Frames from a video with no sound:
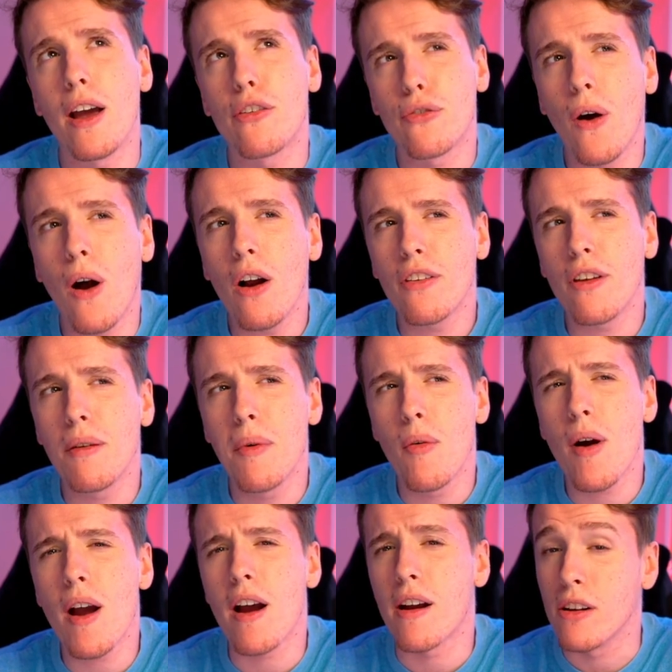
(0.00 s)
as far as I'm
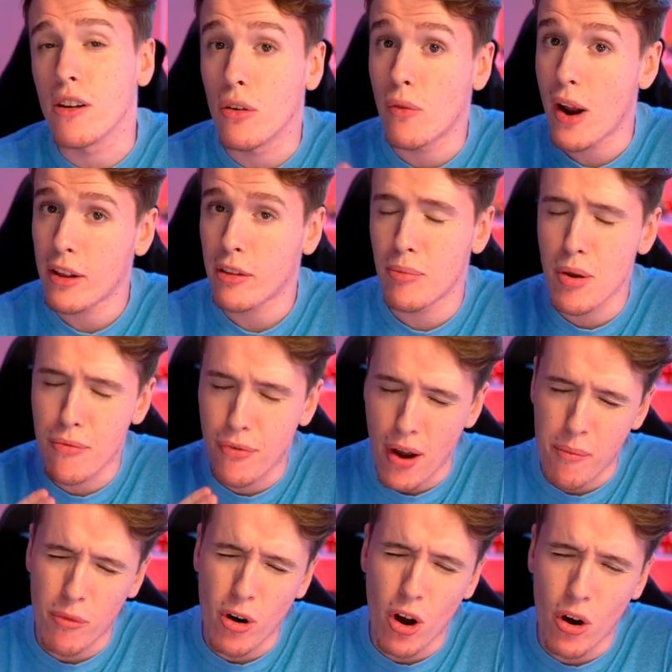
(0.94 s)
aware, and correct me if
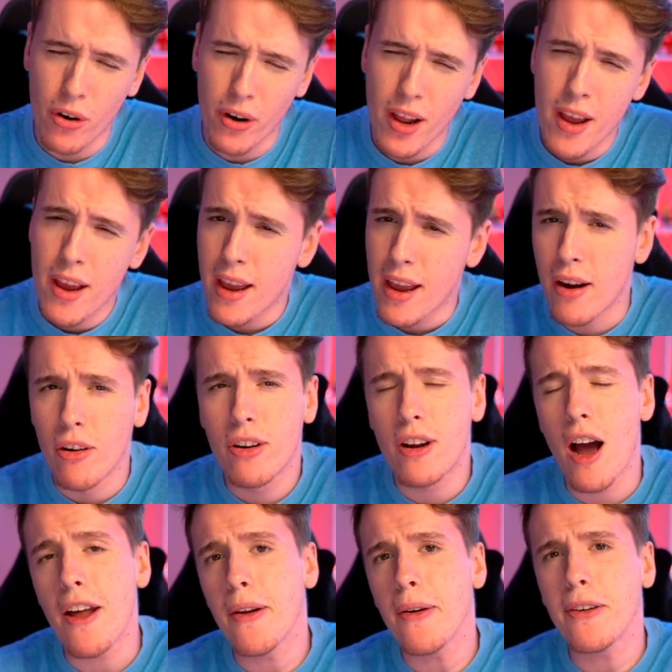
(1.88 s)
I'm wrong,
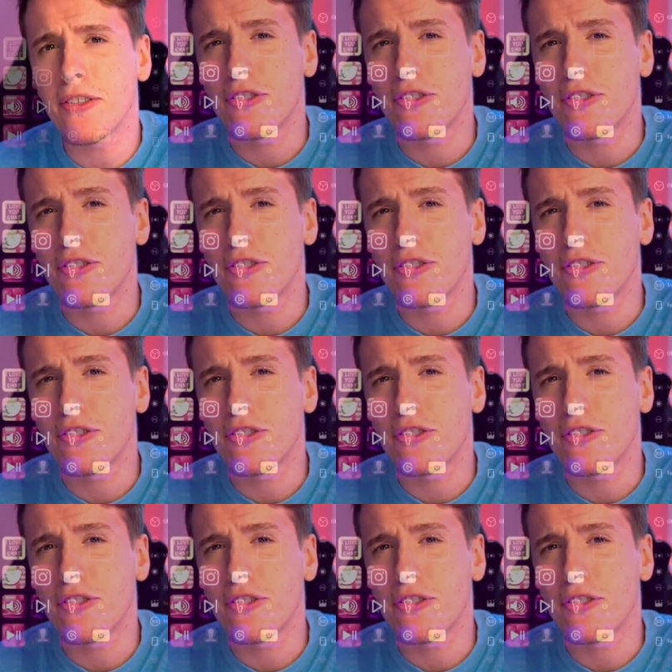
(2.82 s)
Elgato